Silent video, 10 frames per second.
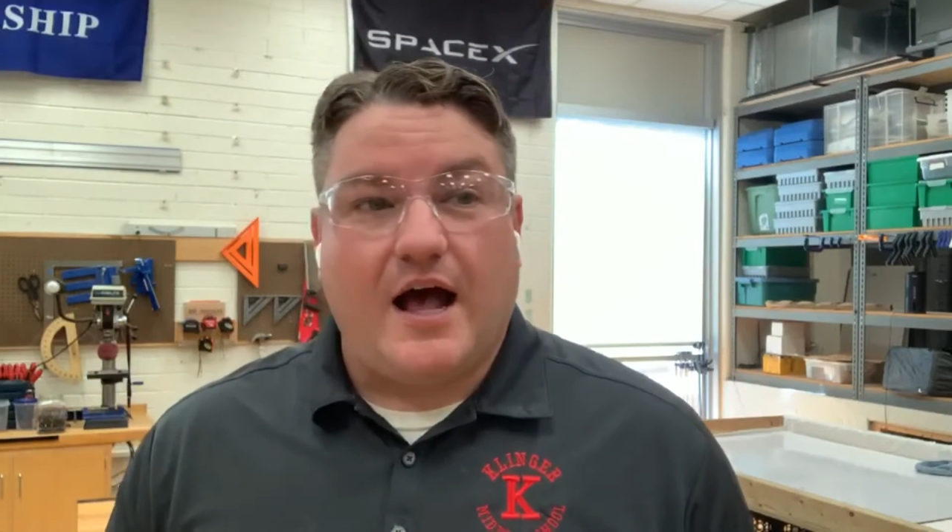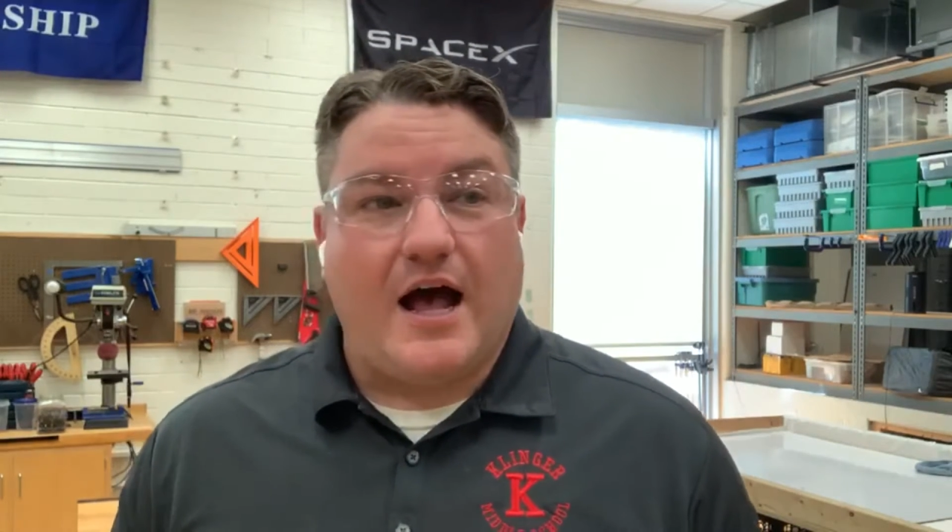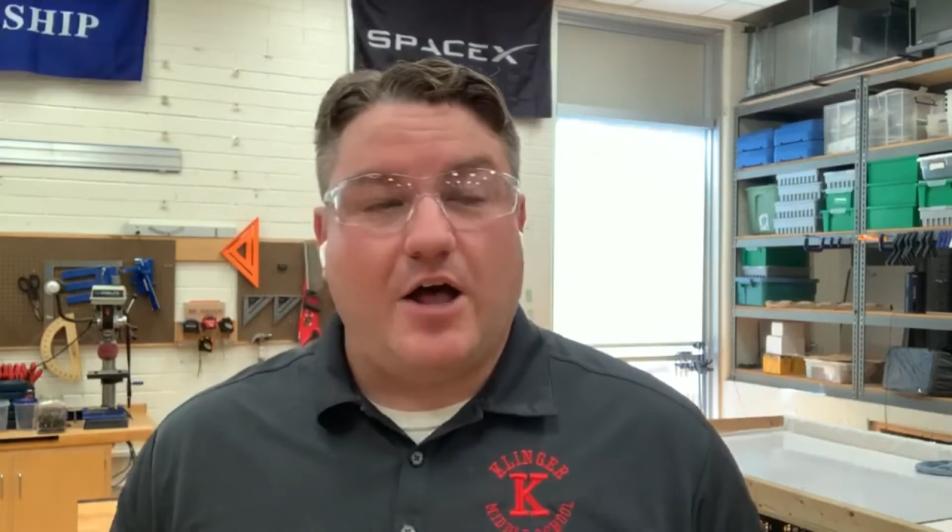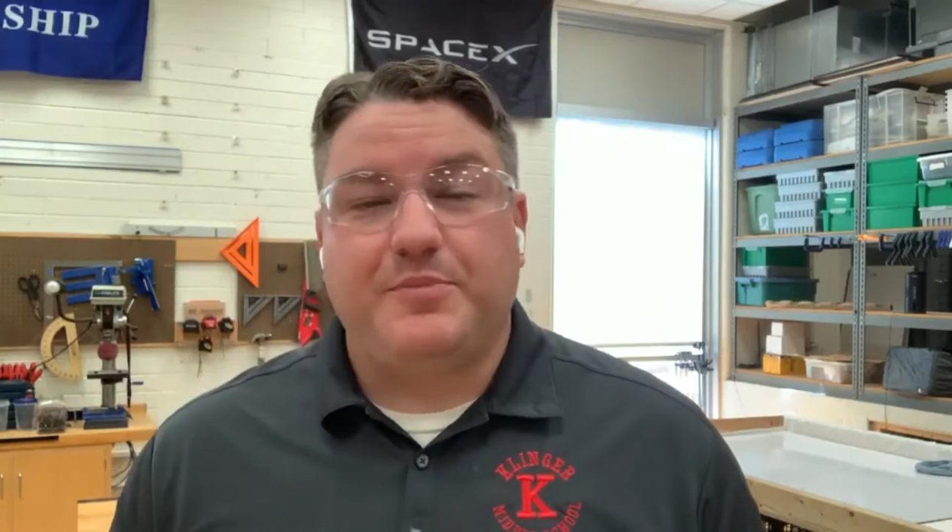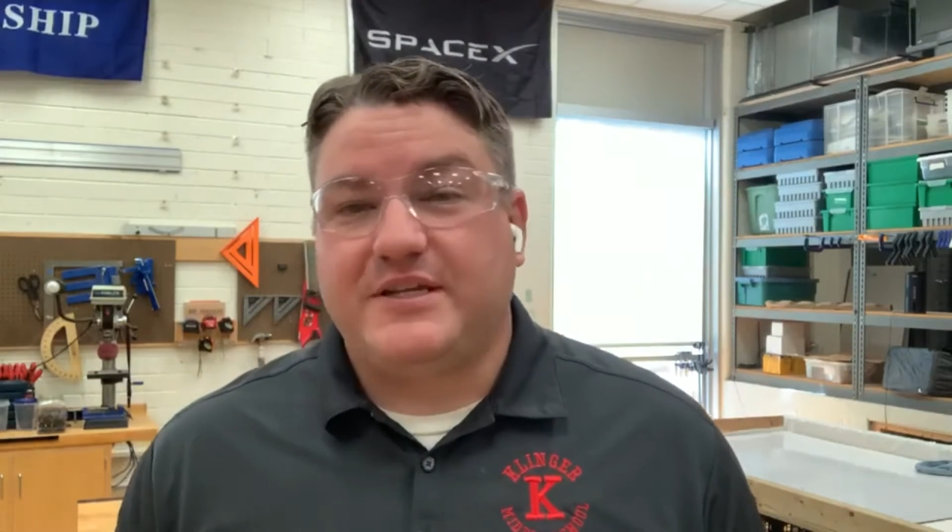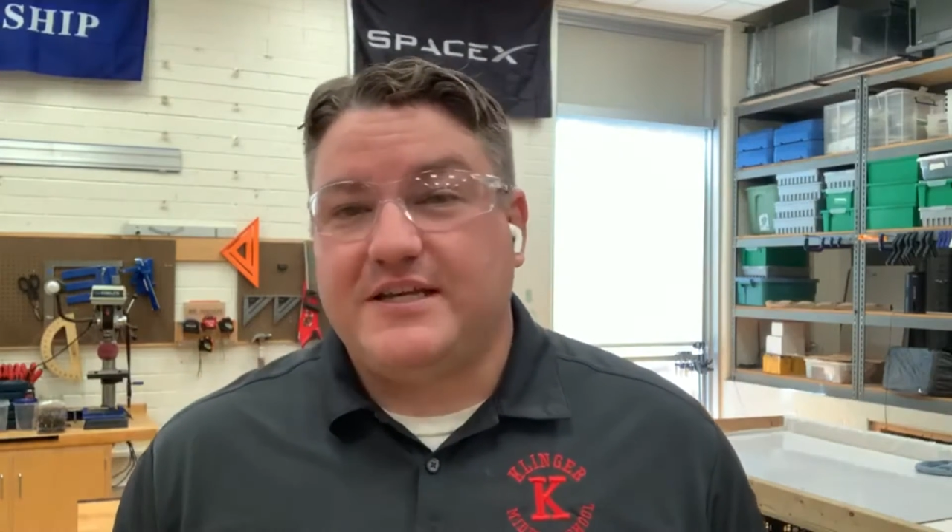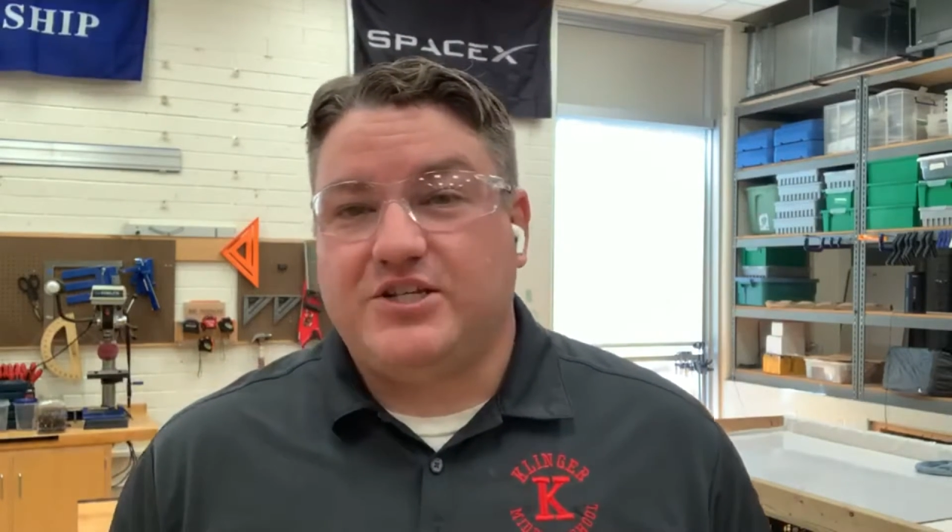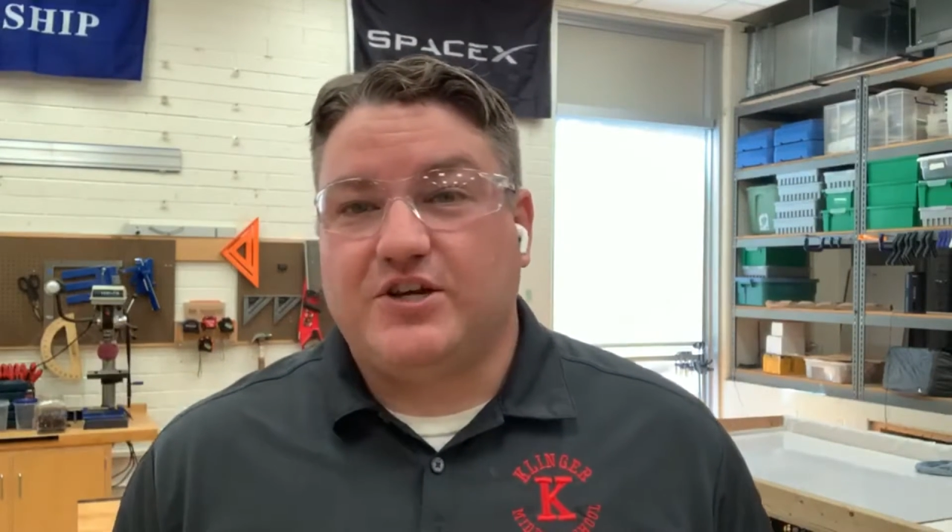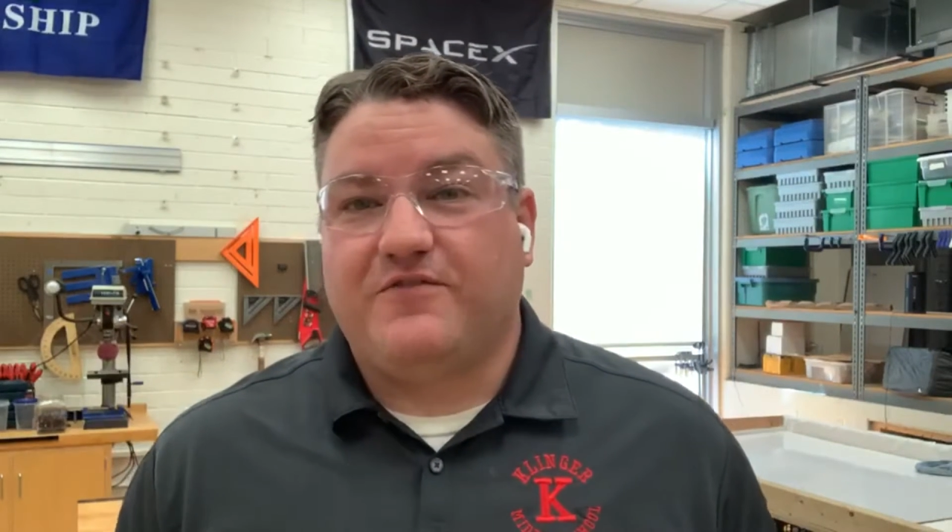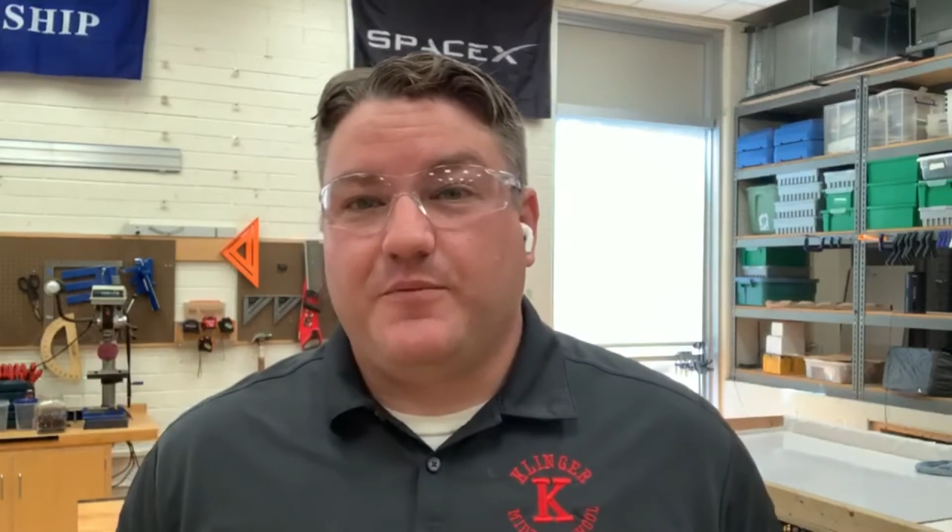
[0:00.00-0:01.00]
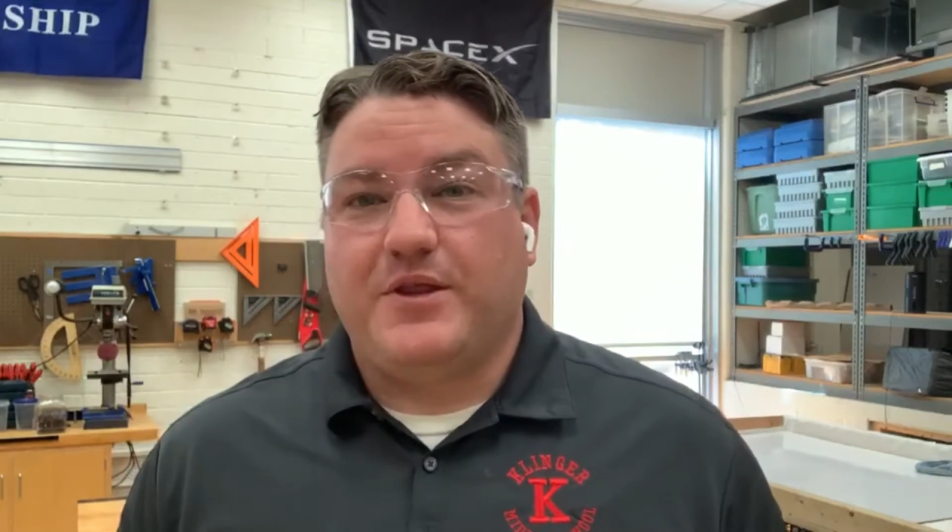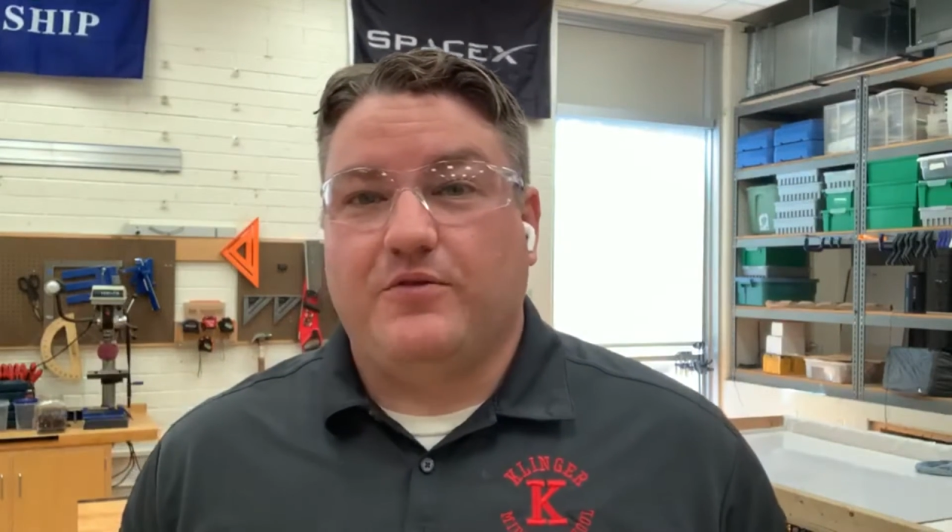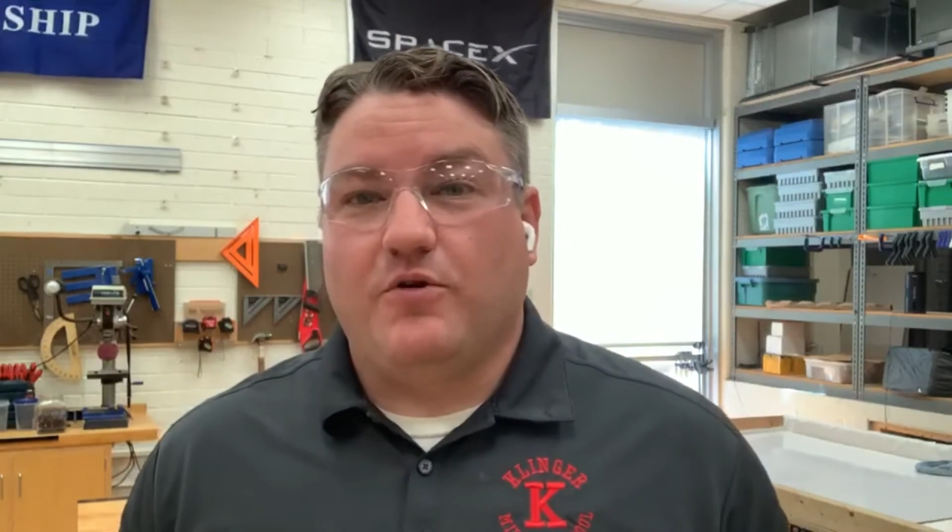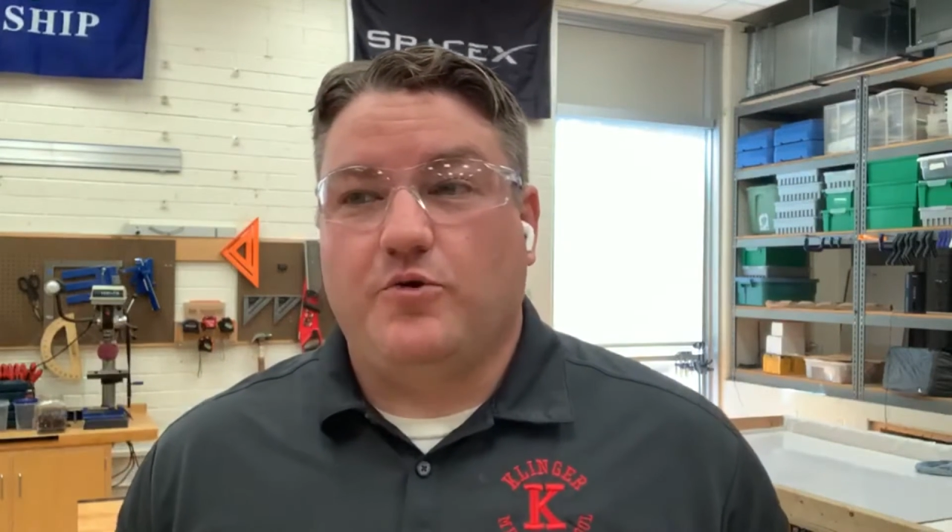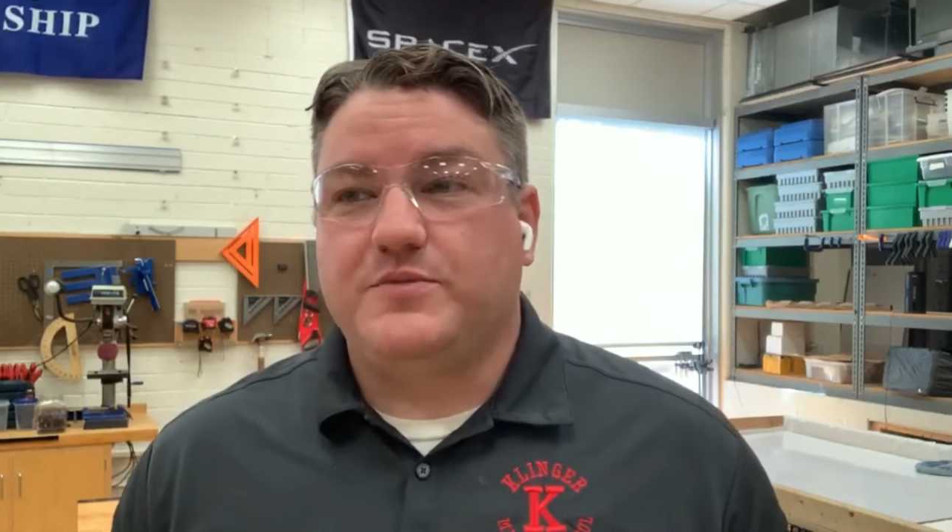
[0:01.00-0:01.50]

I'll be teaching from in the room,